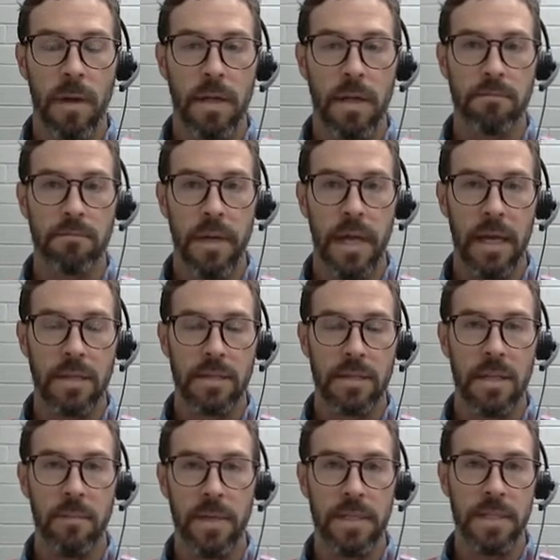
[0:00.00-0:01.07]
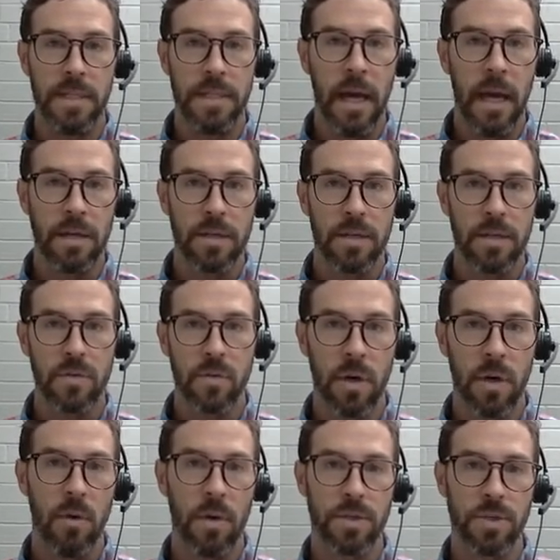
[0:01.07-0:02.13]
as DPC doctors, we're
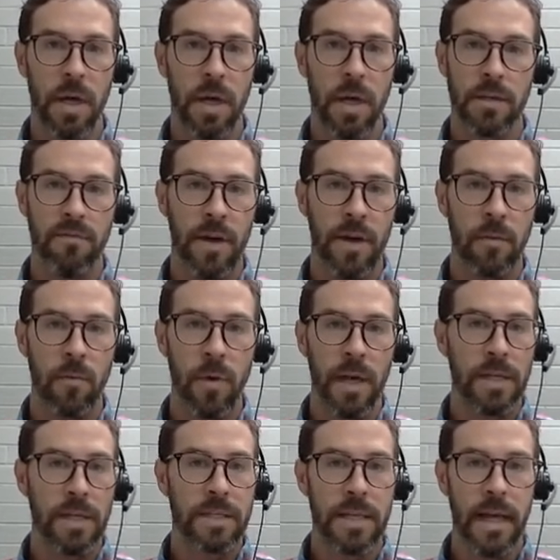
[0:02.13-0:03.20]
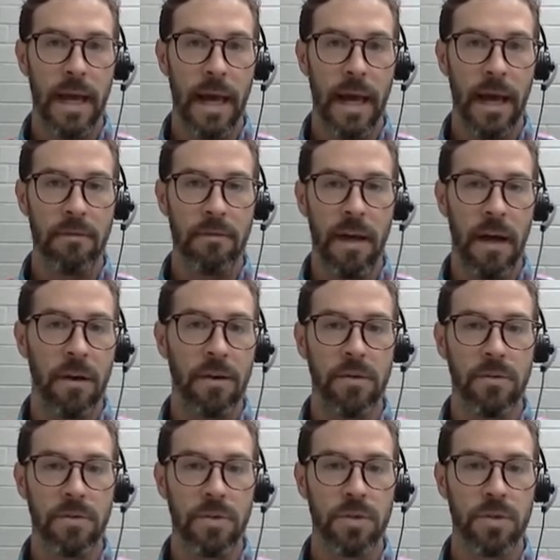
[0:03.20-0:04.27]
always trying to find ways to add value
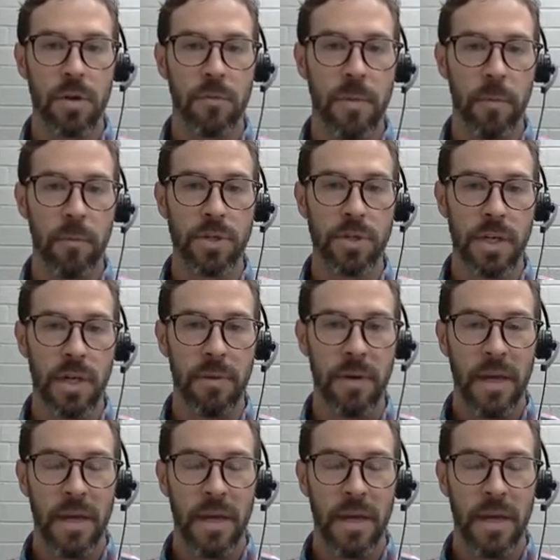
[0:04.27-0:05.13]
to your membership.